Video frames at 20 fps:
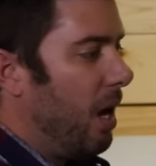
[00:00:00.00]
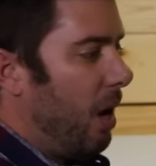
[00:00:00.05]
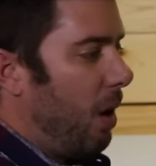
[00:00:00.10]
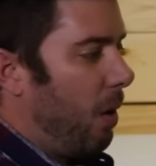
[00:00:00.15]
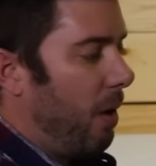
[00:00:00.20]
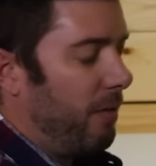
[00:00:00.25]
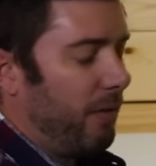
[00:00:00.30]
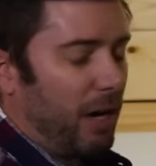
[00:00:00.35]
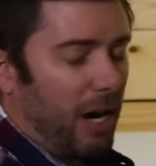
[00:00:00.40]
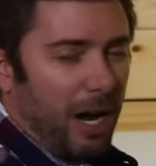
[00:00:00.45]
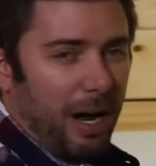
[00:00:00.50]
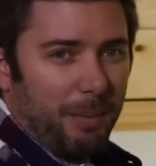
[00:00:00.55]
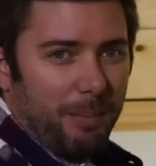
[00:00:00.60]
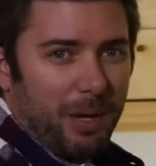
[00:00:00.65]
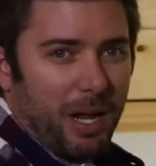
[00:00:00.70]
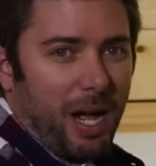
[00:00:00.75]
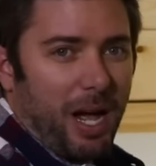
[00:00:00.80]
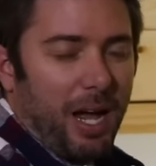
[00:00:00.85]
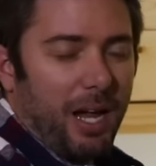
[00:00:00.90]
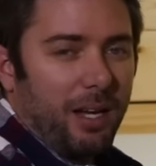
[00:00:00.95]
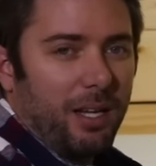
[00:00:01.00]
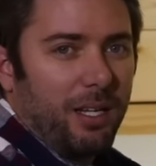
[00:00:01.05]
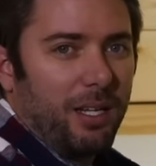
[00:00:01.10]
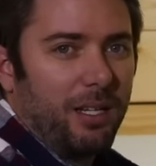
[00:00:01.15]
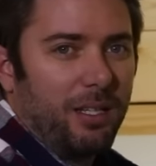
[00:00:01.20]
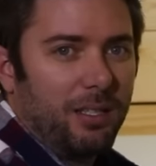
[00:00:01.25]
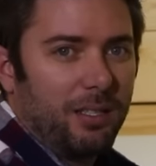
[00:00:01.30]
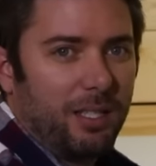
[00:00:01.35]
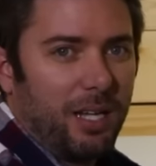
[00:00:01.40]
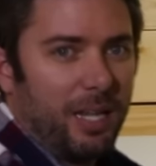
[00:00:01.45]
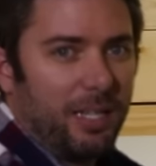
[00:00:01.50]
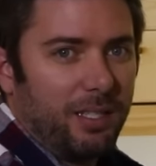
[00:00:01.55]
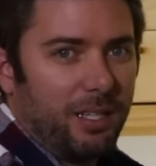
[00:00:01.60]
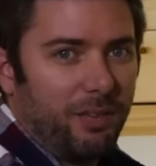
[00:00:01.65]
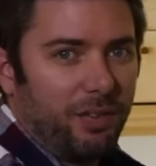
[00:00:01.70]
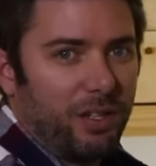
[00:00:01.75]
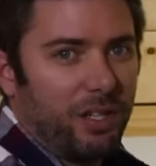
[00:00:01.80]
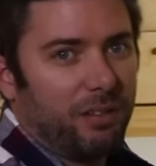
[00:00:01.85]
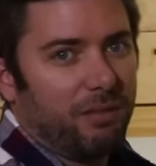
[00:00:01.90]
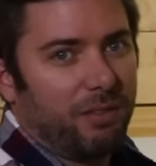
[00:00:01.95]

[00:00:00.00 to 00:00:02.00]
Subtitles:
However, I'm not scientifically